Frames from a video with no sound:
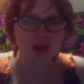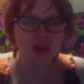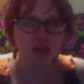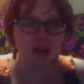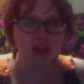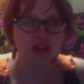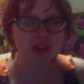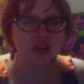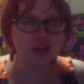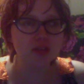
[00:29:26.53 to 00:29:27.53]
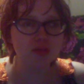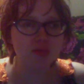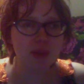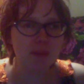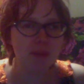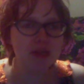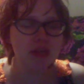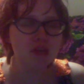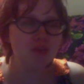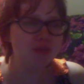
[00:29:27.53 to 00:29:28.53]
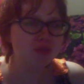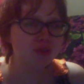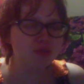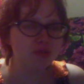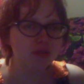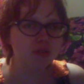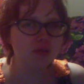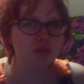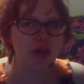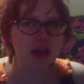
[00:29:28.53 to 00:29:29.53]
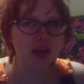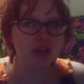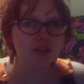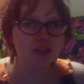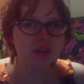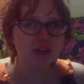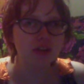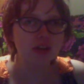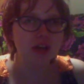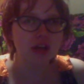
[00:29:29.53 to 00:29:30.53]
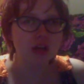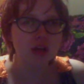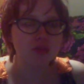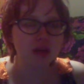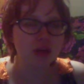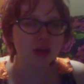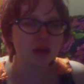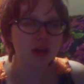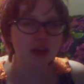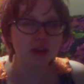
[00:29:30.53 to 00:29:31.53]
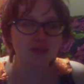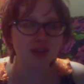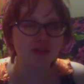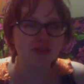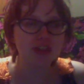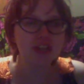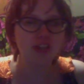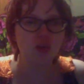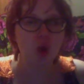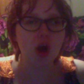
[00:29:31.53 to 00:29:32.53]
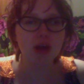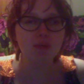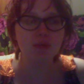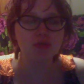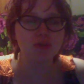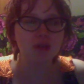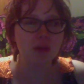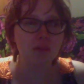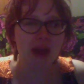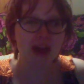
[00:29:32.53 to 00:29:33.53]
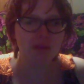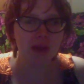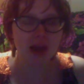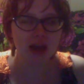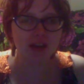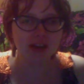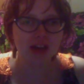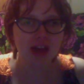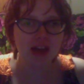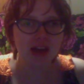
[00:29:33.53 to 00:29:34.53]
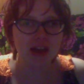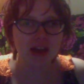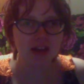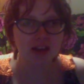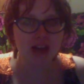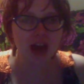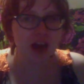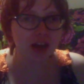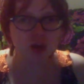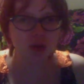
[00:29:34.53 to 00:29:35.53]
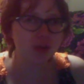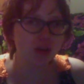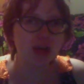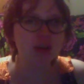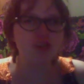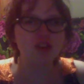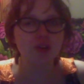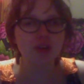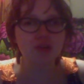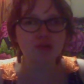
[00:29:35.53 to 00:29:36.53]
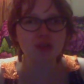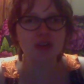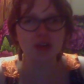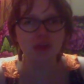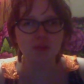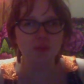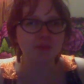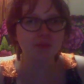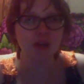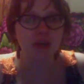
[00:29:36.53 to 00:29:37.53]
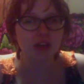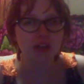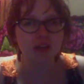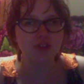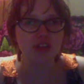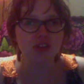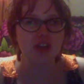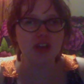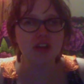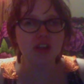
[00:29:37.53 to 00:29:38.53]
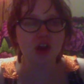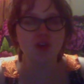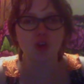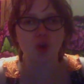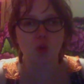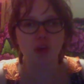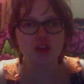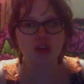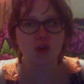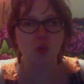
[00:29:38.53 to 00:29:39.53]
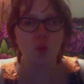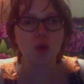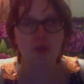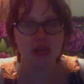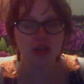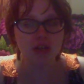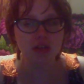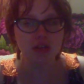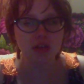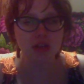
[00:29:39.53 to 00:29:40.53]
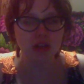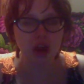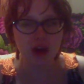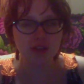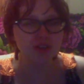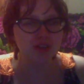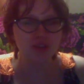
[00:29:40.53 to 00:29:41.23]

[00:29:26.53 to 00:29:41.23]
uh, his many businesses and and fighting crimes. Batman. And yeah, I know you occasionally see him uh, dating other rich women, not